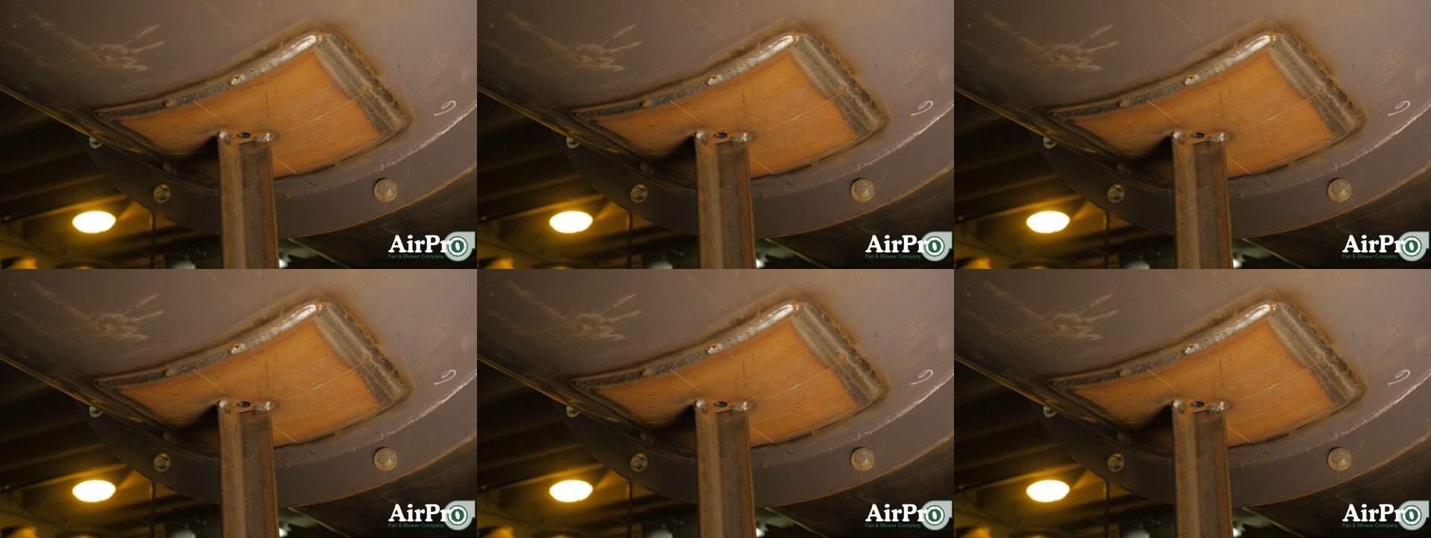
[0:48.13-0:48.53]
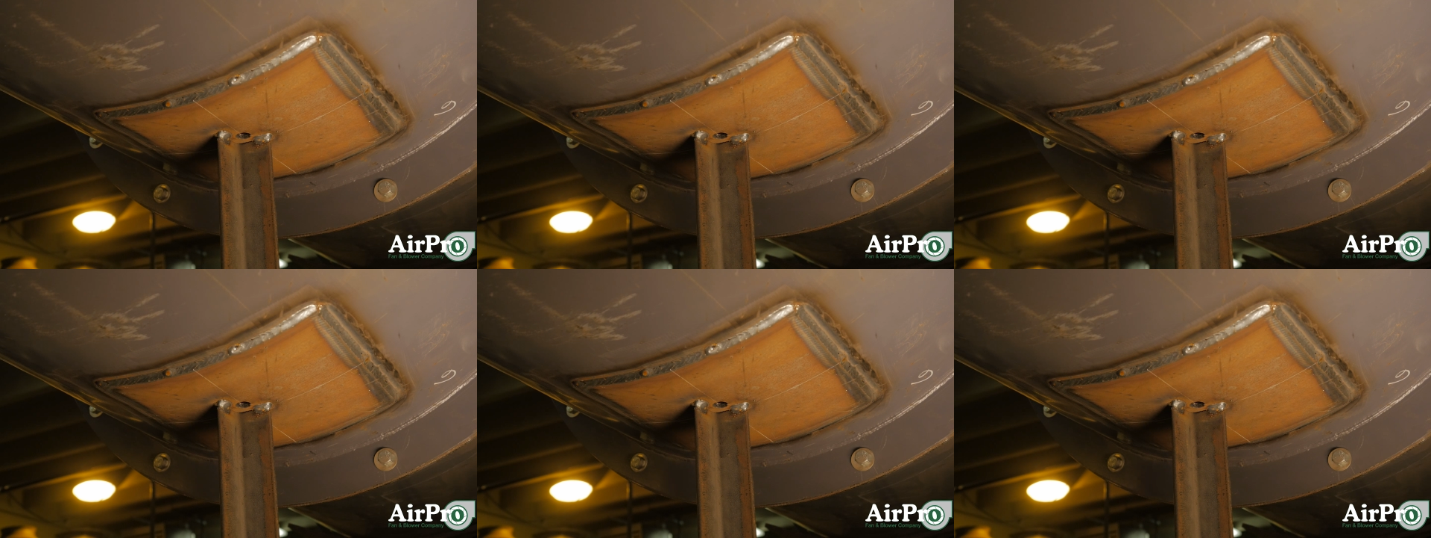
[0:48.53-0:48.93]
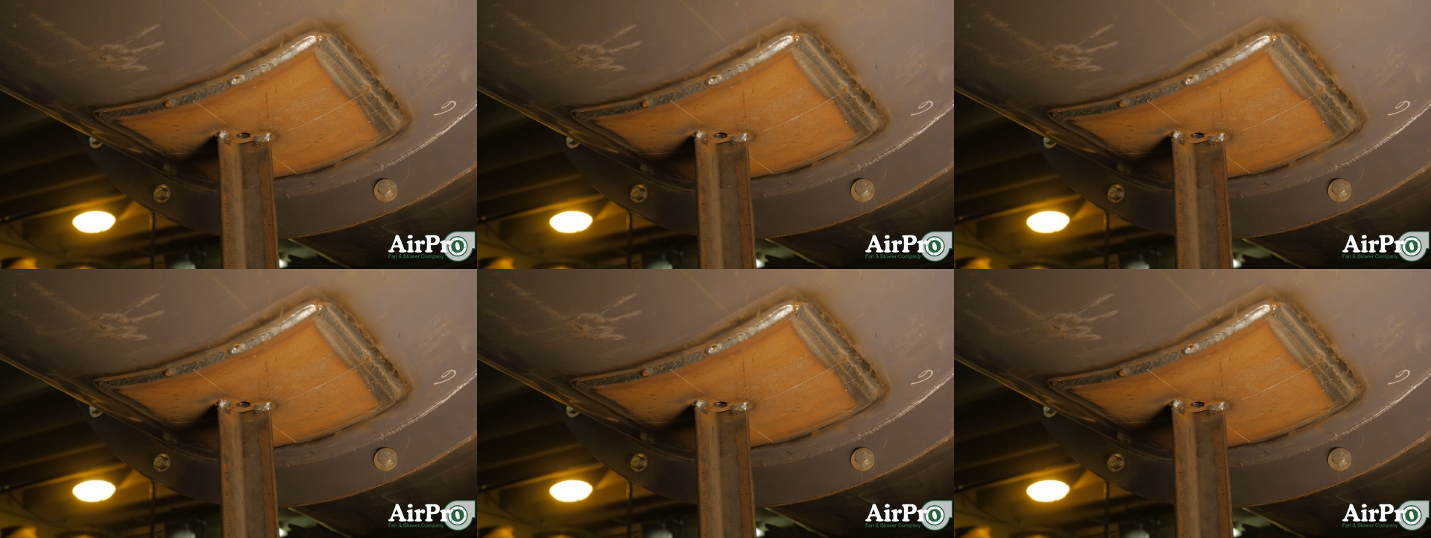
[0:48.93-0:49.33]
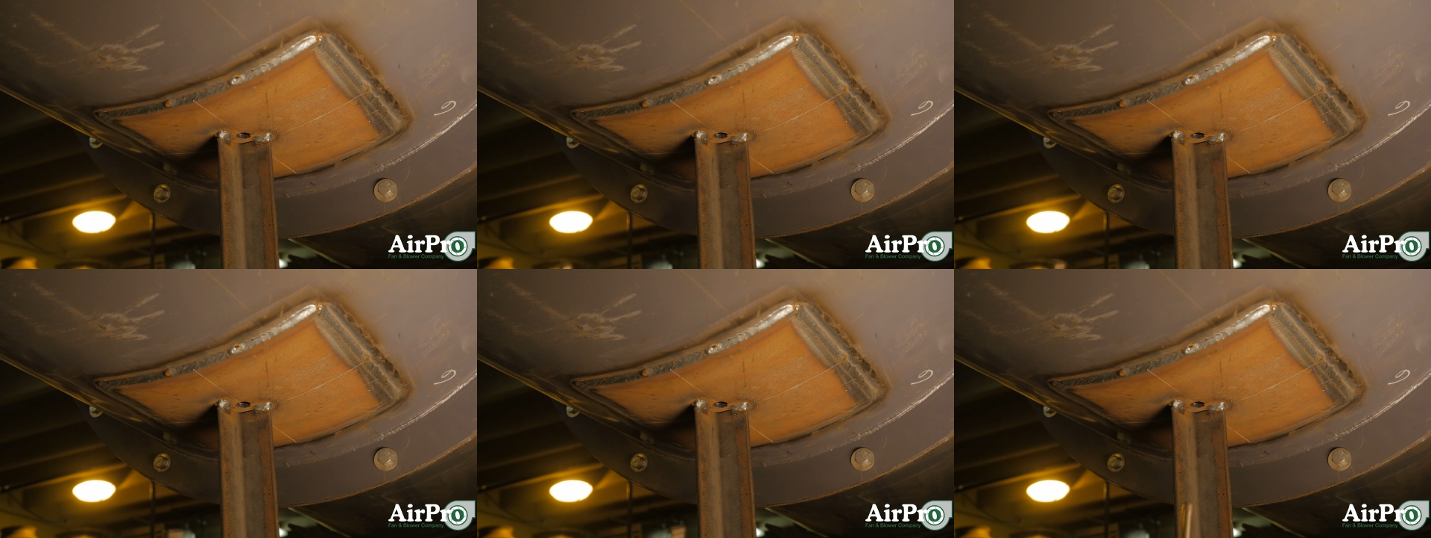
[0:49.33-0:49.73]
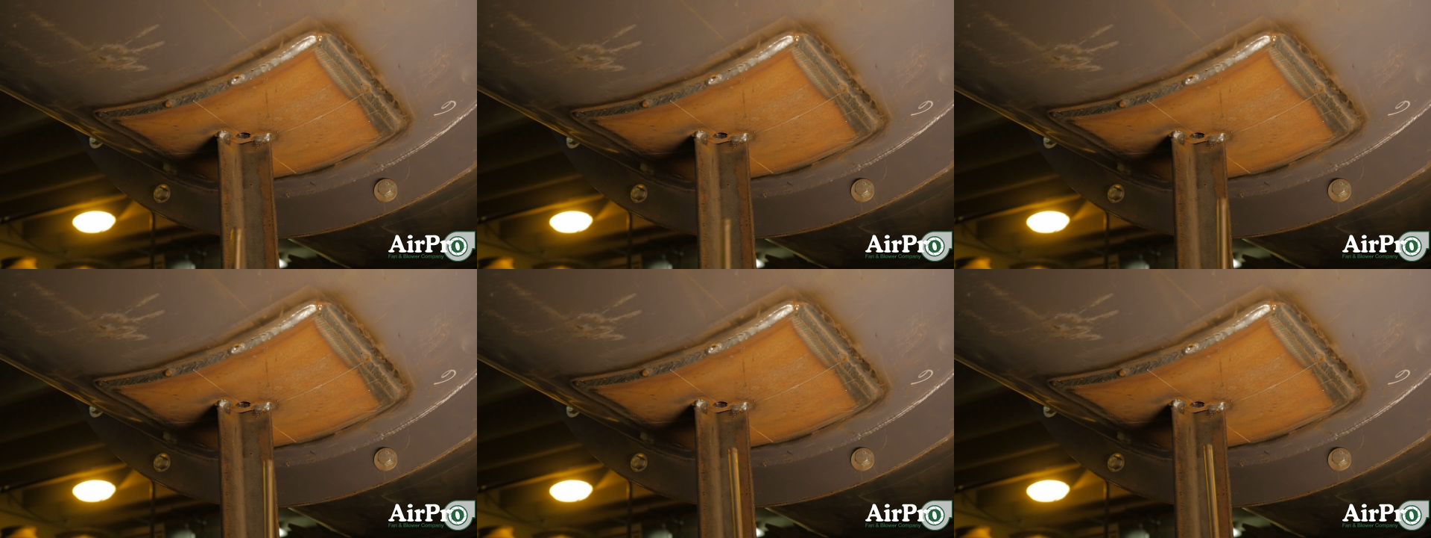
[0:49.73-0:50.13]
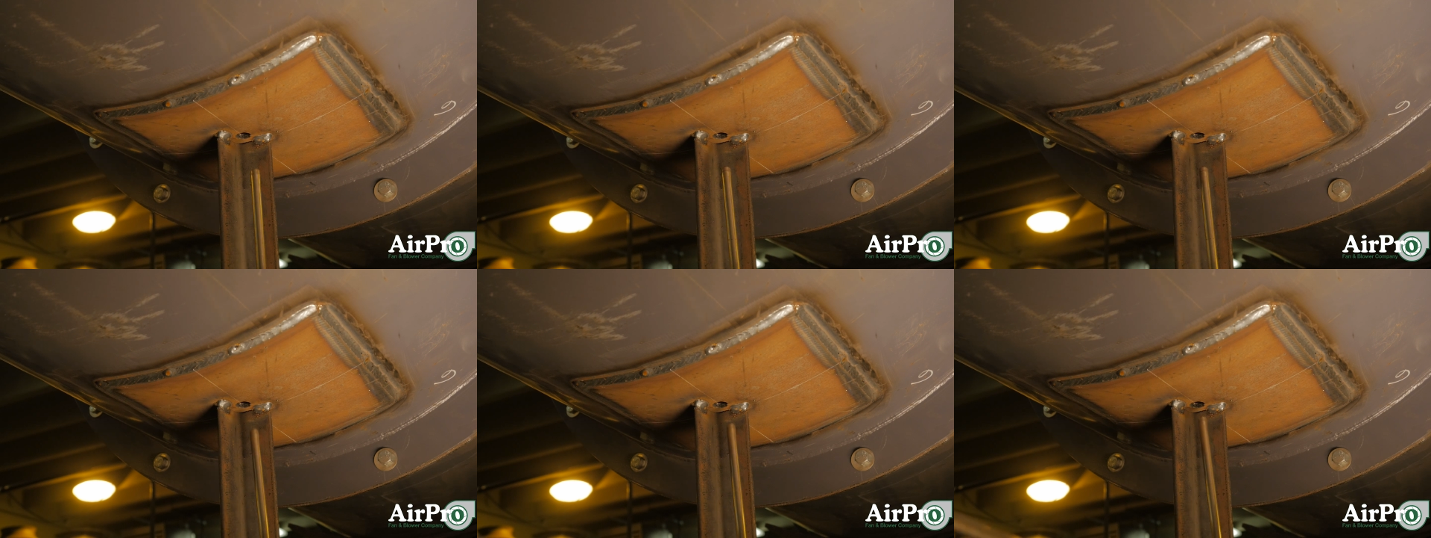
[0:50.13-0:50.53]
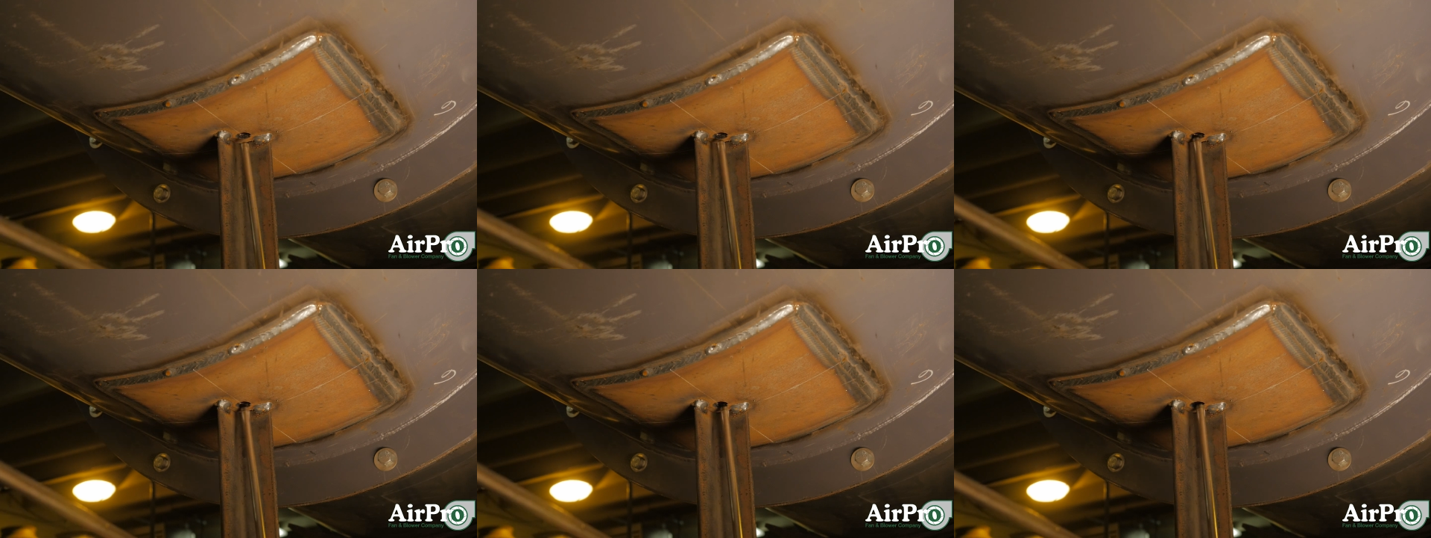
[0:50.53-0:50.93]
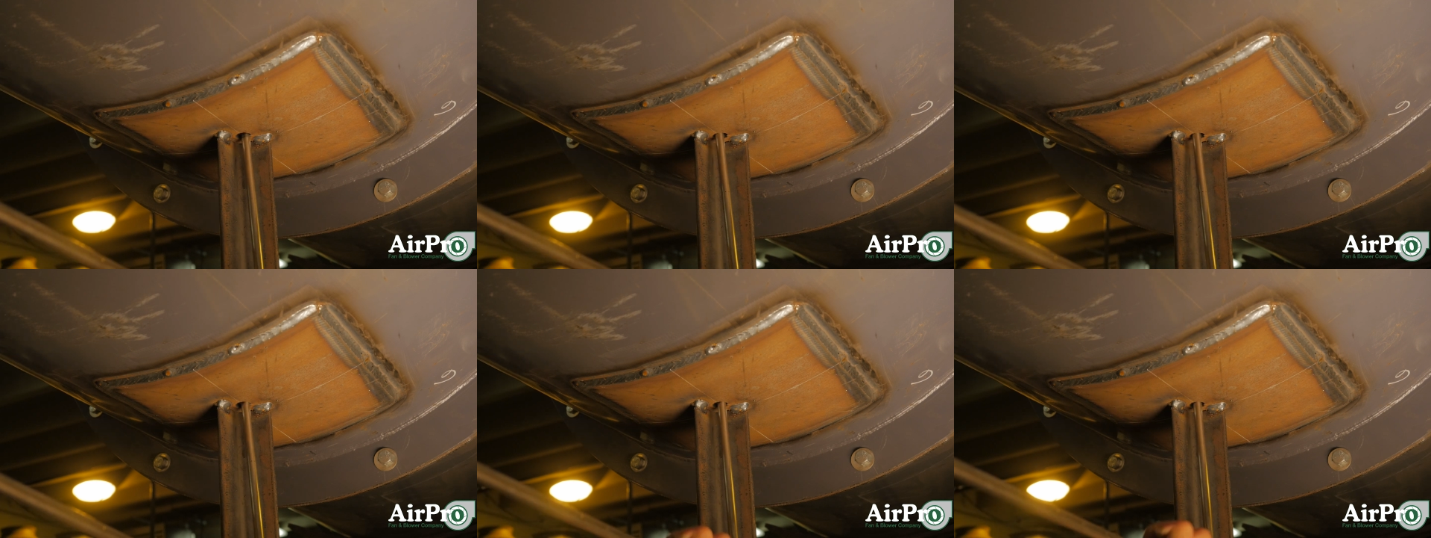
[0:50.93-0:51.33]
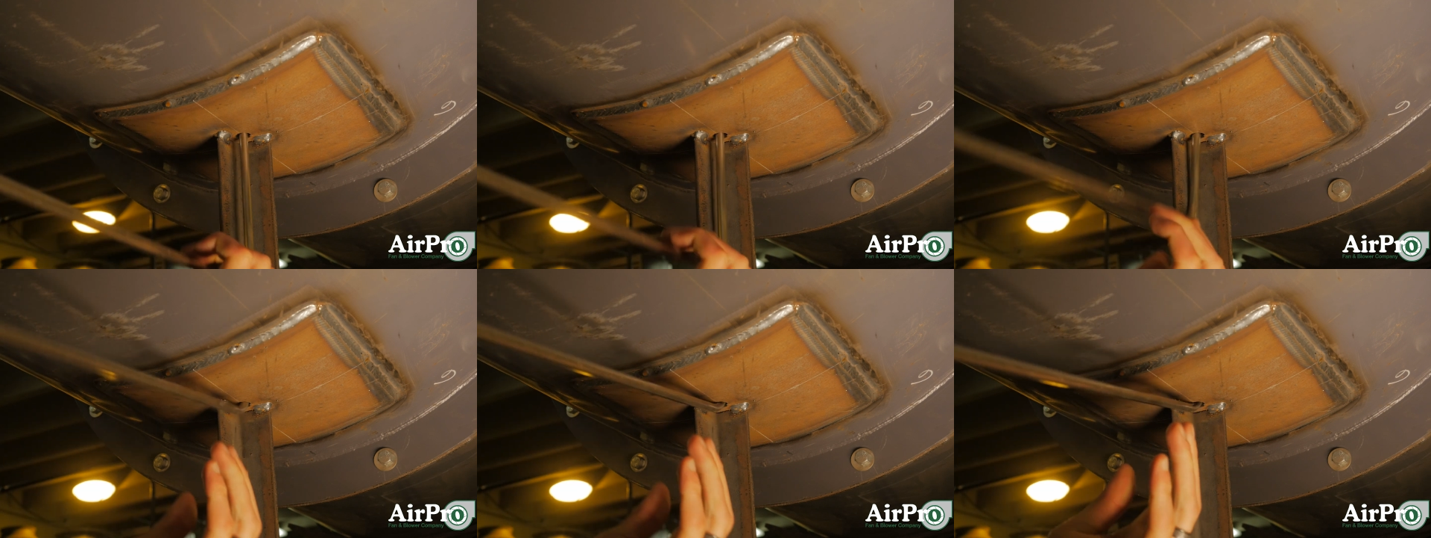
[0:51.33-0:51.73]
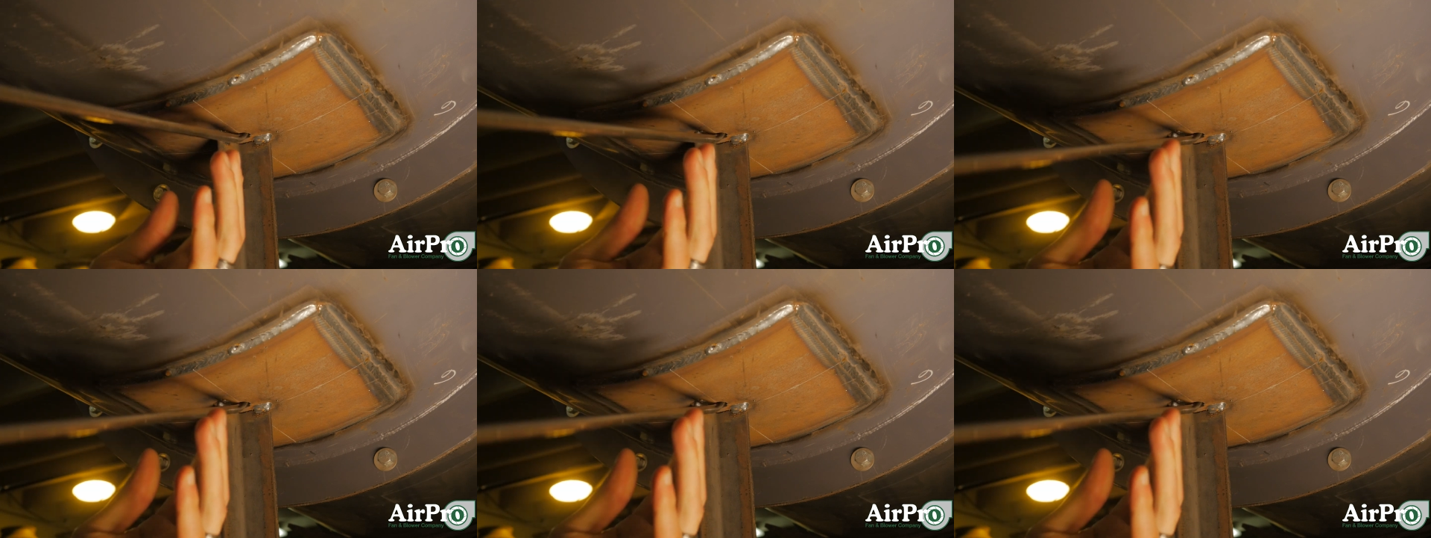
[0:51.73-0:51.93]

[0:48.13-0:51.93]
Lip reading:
[unreadable: no face in view]